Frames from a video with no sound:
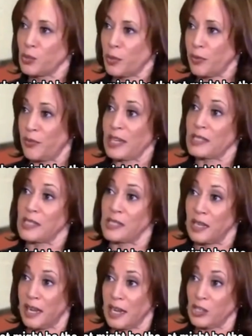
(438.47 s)
we face
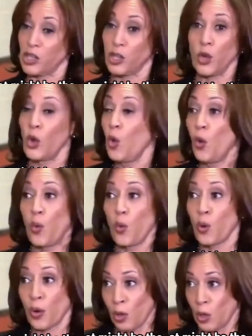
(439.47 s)
as a nation
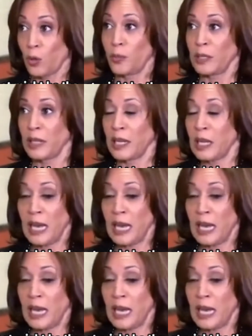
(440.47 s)
or globally.